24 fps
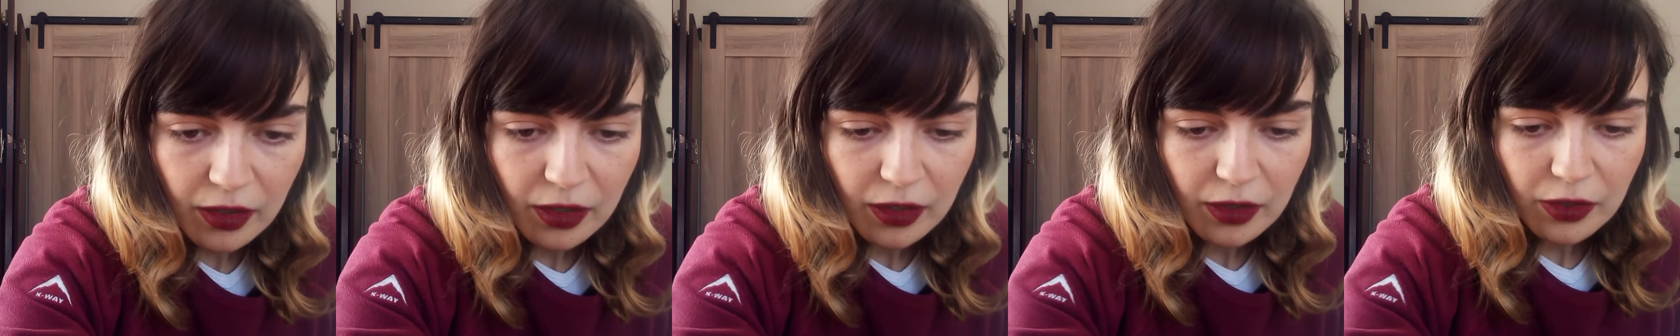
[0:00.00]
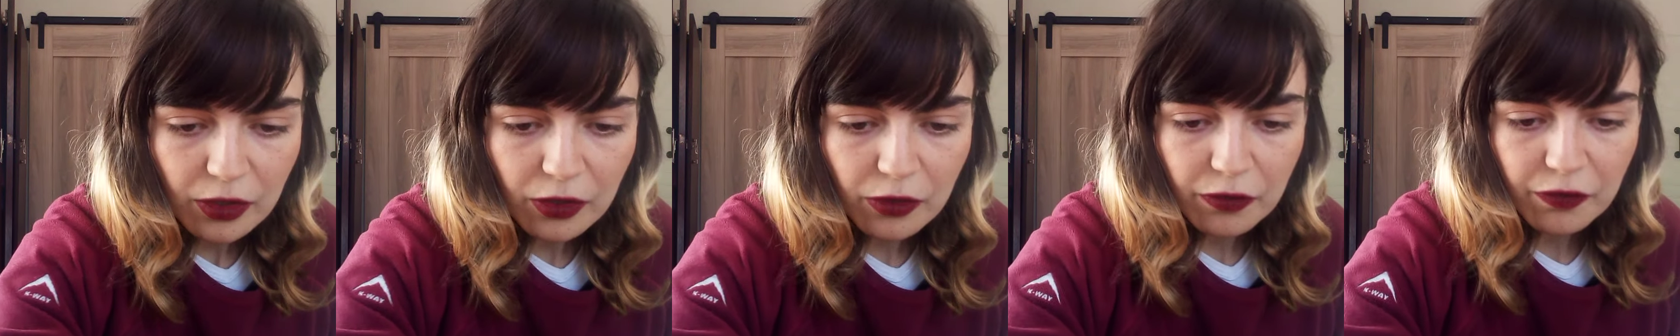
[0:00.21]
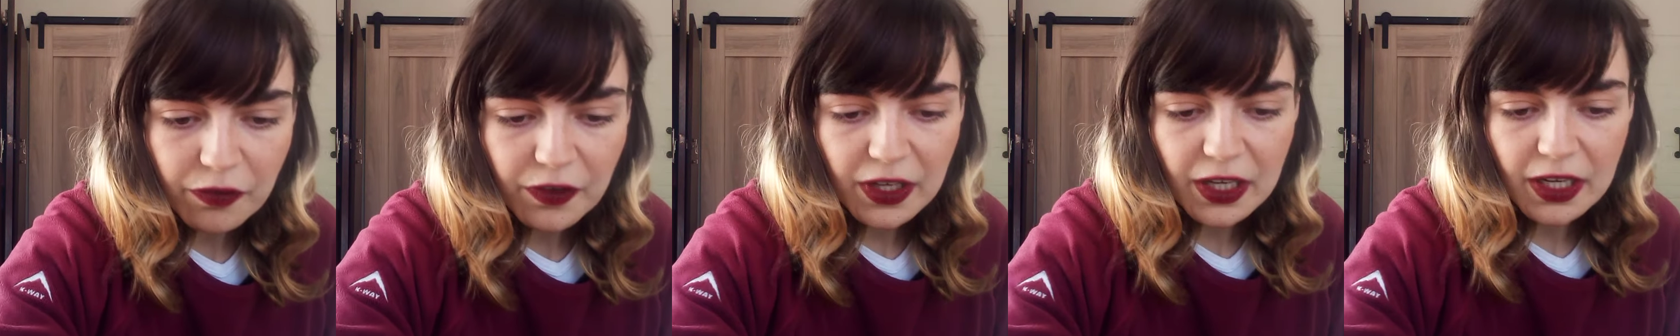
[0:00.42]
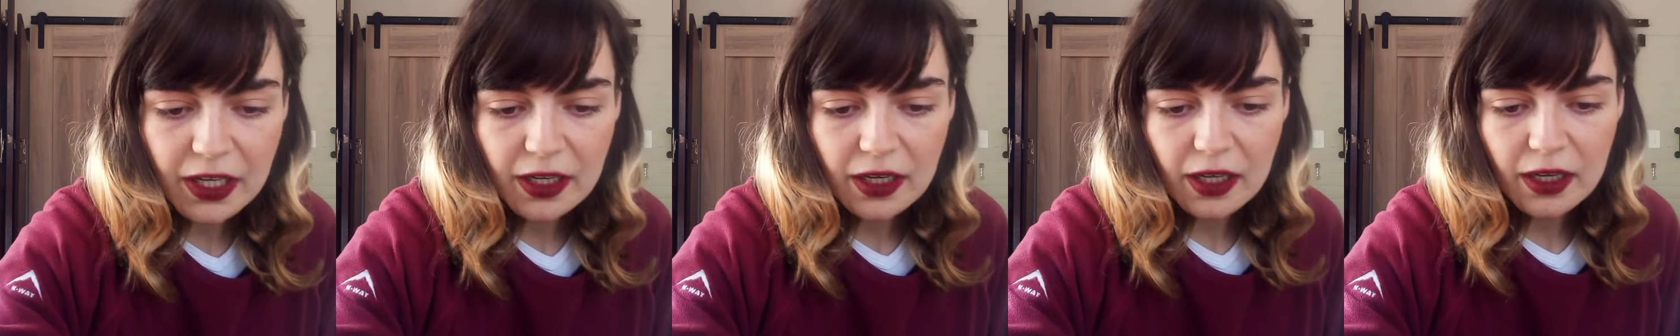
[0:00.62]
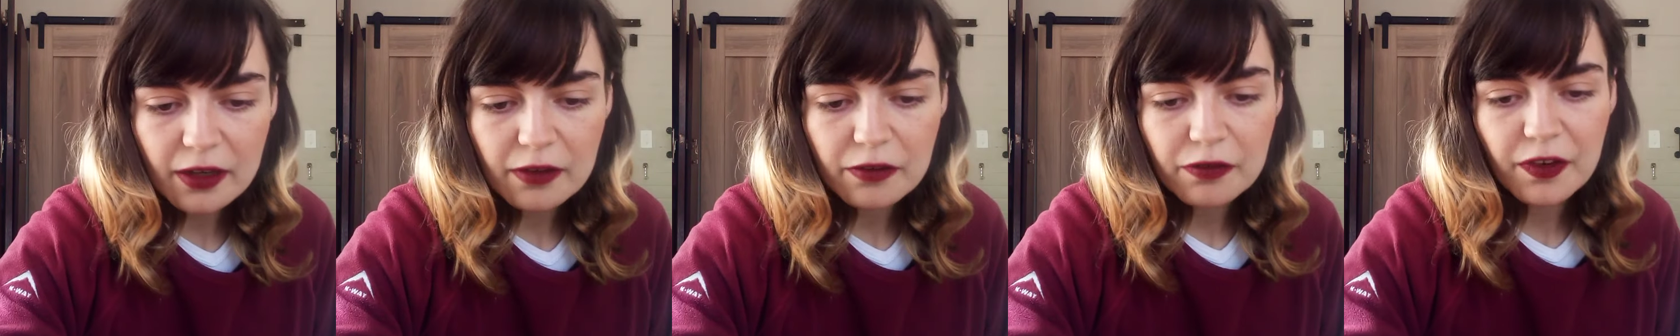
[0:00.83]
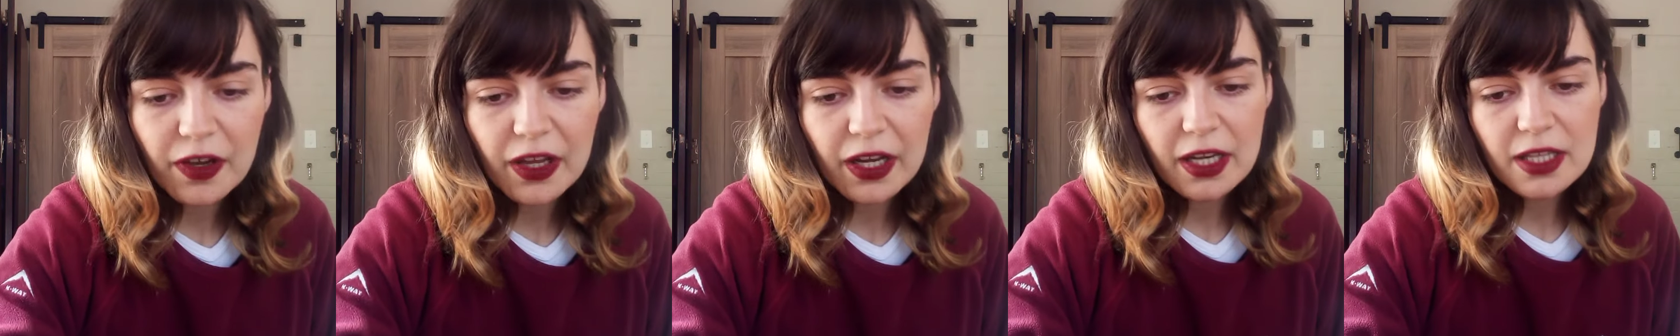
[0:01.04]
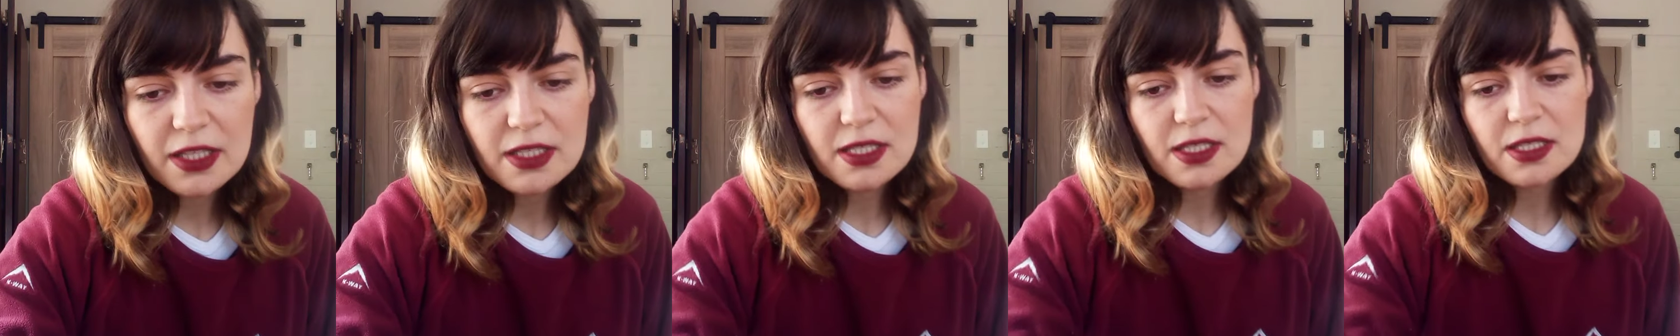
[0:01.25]
You're feeling like
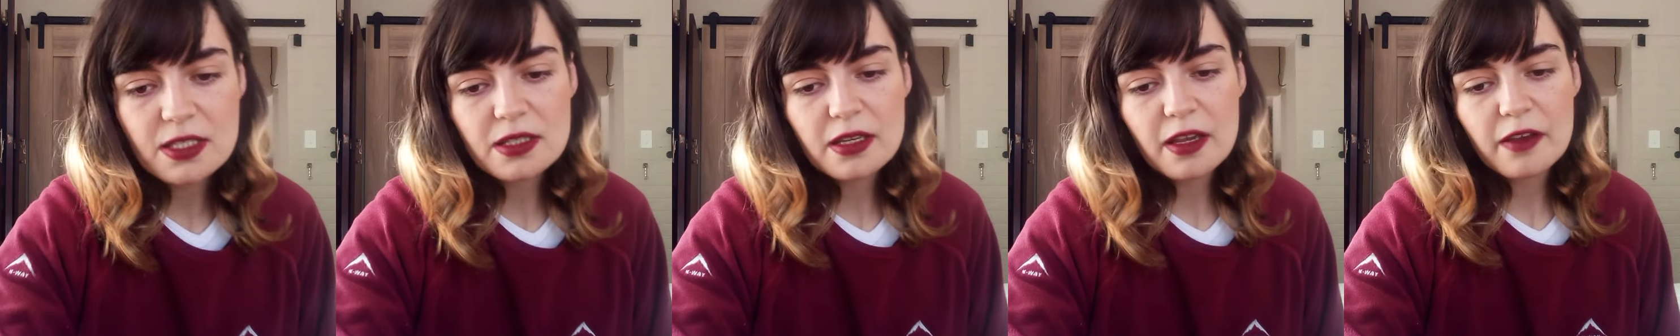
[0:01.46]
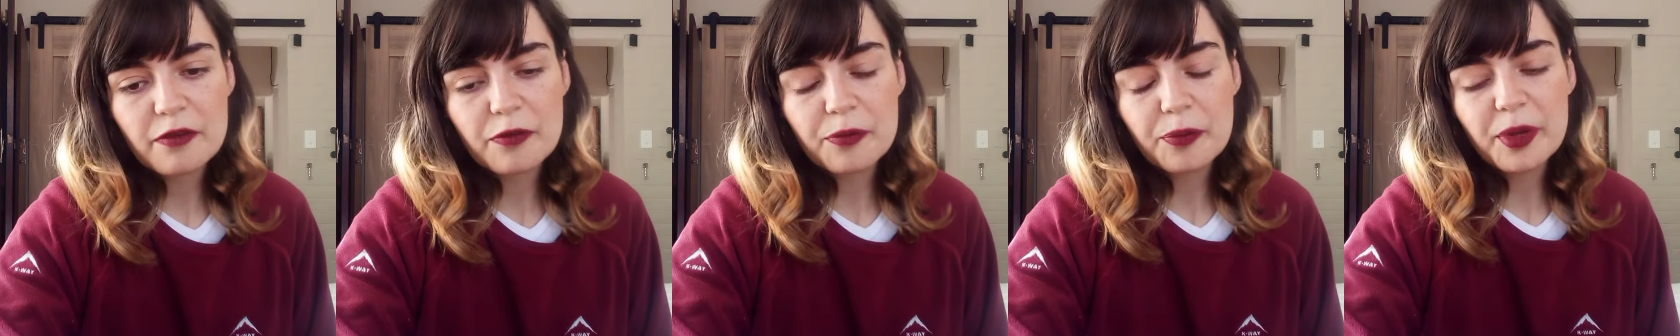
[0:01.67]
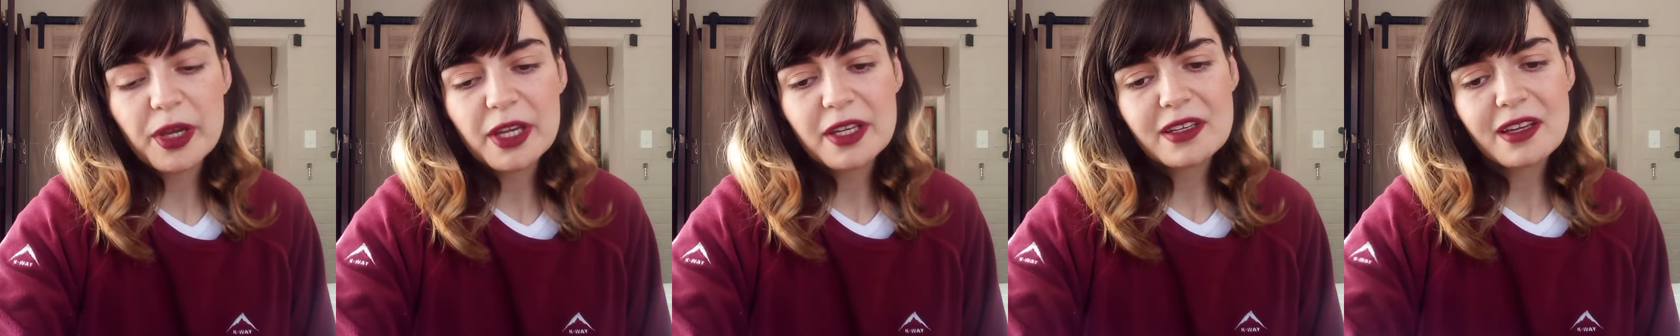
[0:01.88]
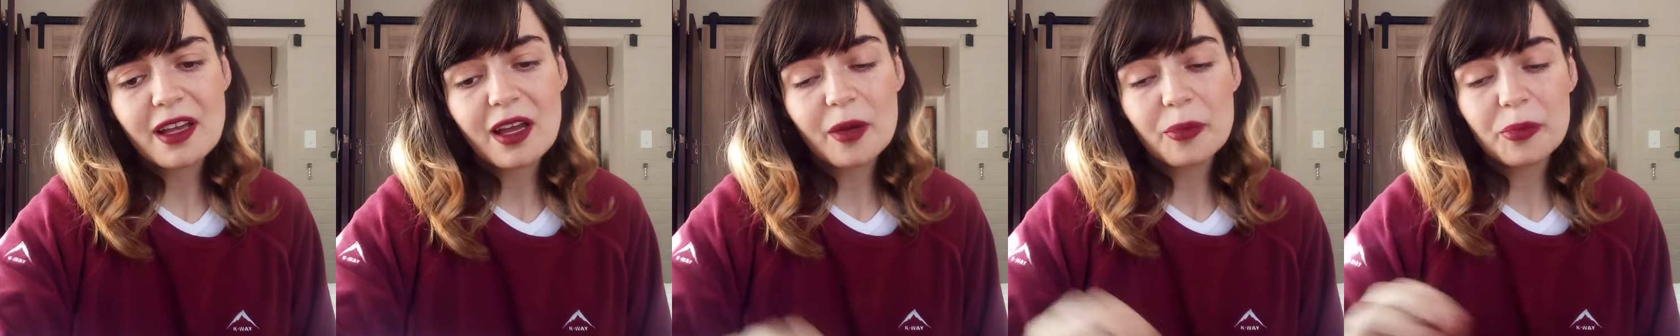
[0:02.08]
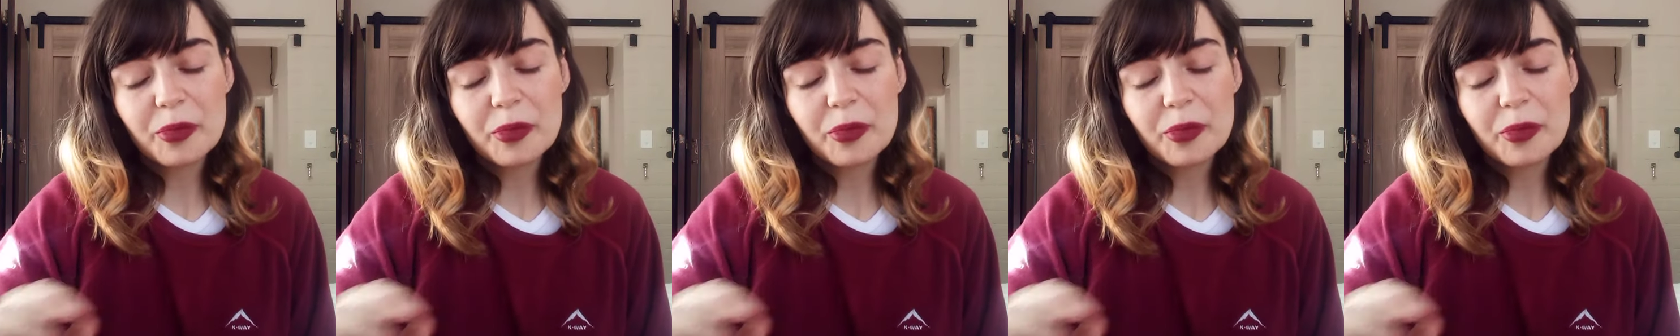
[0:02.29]
finances have picked up